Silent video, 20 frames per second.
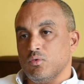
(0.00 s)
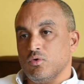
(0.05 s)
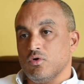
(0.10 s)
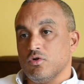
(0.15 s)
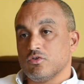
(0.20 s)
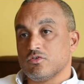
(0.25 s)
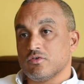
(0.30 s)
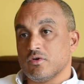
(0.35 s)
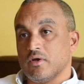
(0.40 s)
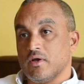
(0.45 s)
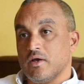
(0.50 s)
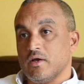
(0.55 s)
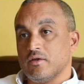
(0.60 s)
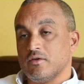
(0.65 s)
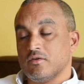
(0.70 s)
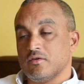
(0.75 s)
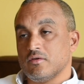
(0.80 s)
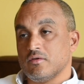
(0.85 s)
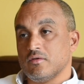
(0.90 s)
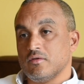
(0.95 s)
We also
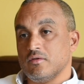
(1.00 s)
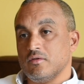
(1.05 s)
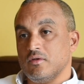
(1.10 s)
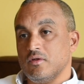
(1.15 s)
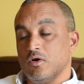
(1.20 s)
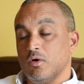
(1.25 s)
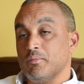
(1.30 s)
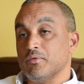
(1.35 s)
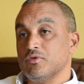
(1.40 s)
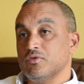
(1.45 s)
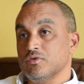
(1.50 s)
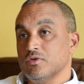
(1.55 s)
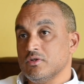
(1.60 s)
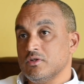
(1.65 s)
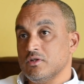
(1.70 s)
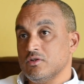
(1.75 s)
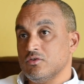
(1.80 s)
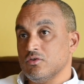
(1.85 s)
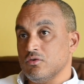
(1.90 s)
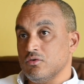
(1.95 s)
had the
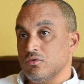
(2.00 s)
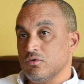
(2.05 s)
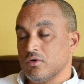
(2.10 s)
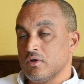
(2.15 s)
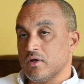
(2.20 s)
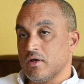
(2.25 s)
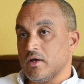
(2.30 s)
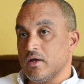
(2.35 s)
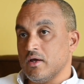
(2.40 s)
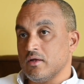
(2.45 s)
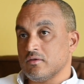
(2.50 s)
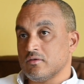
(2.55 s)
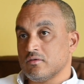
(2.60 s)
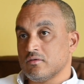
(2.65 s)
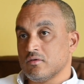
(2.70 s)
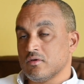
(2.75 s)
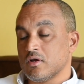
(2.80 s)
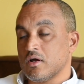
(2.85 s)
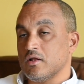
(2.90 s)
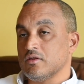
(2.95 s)
opportunity to look at